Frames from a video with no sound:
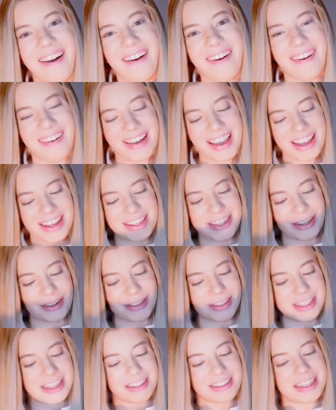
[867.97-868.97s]
Okay, so
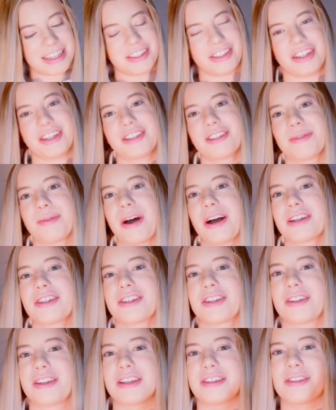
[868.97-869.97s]
since I just
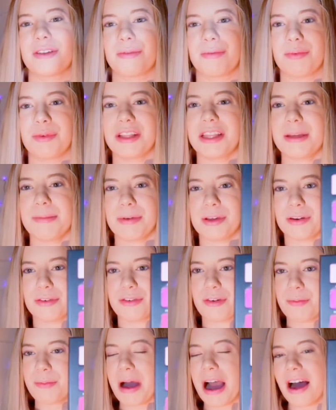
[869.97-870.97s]
swatched this really
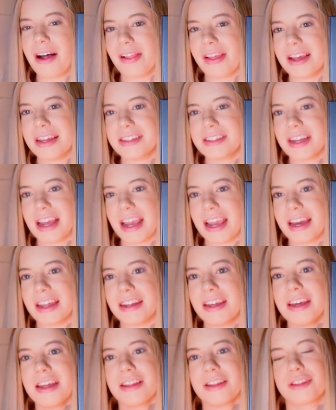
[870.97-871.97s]
beautiful palette and
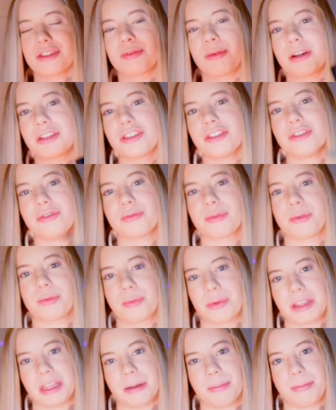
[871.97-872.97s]
the swatches were
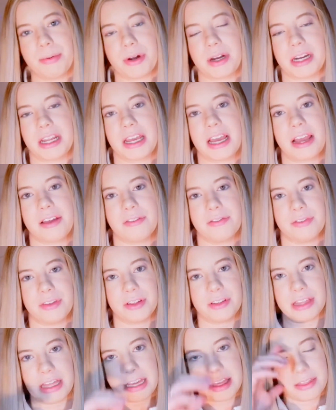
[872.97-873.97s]
really pretty, I
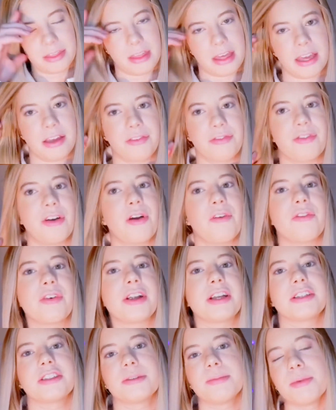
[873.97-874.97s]
feel like they felt
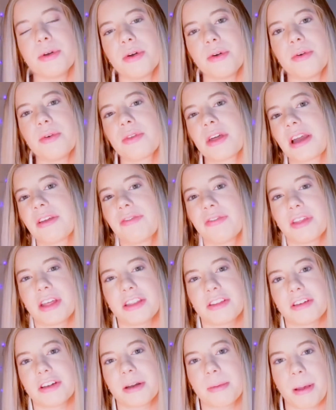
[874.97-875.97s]
very smooth. I feel like
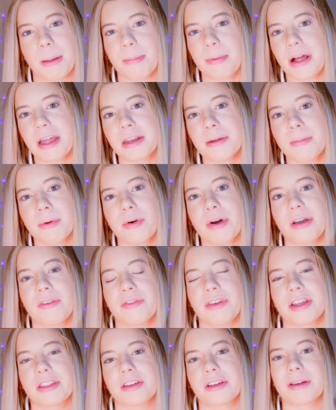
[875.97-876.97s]
they're going to be blendable. I
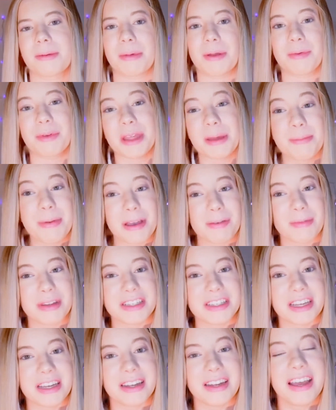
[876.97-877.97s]
feel like they're going to be really
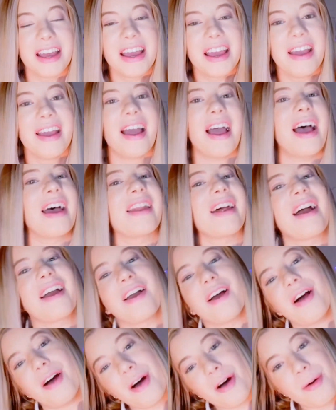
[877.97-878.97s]
pigmented. And I
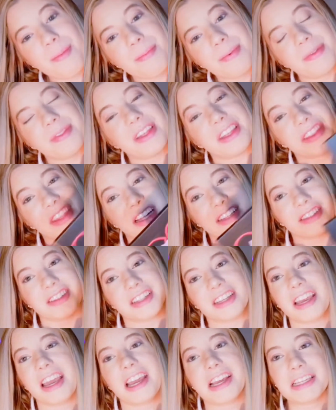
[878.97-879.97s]
hope that that's the
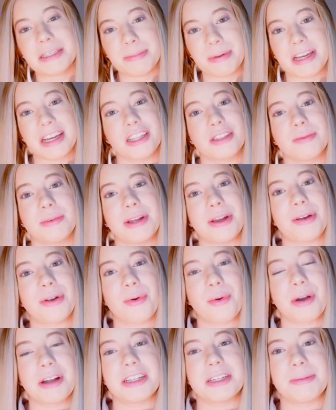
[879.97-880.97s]
case because we are
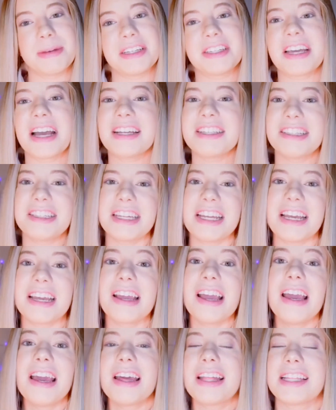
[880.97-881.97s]
going to be testing
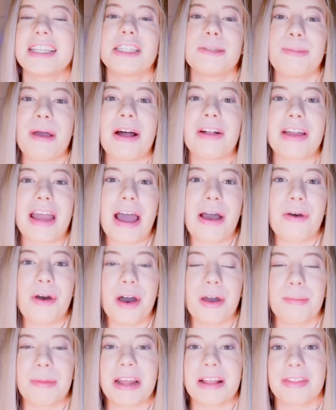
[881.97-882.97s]
this palette out
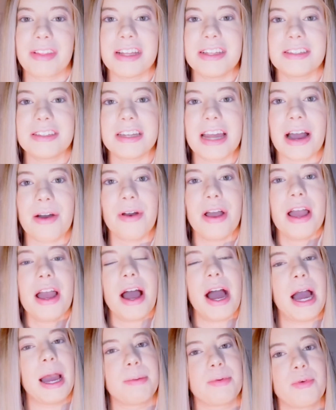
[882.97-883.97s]
on my lids now.
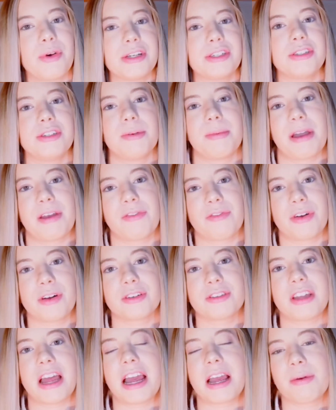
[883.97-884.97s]
I'm going to do my
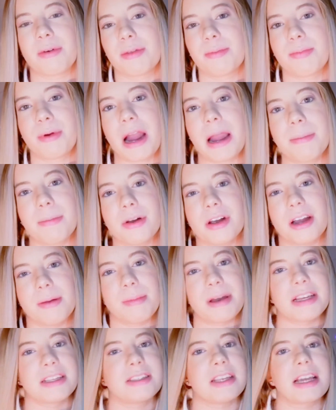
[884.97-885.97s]
first eye with primer and
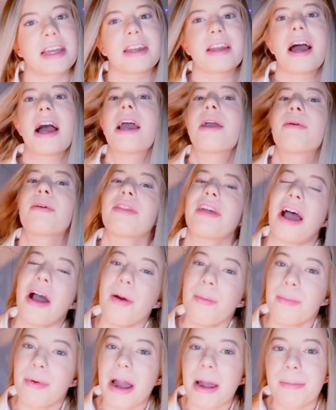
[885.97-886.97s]
my second eye
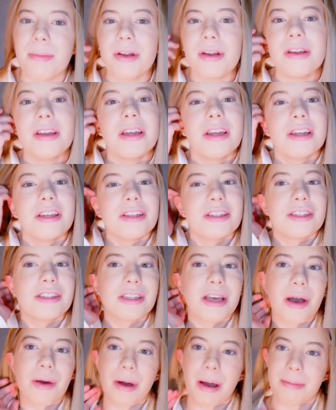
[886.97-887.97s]
without primer.
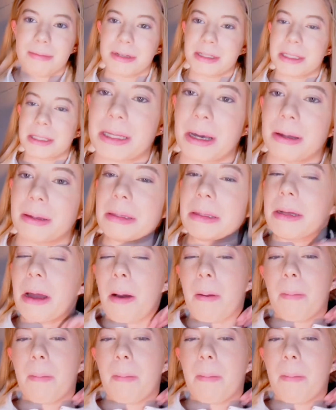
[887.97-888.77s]
So I'm just going, you know,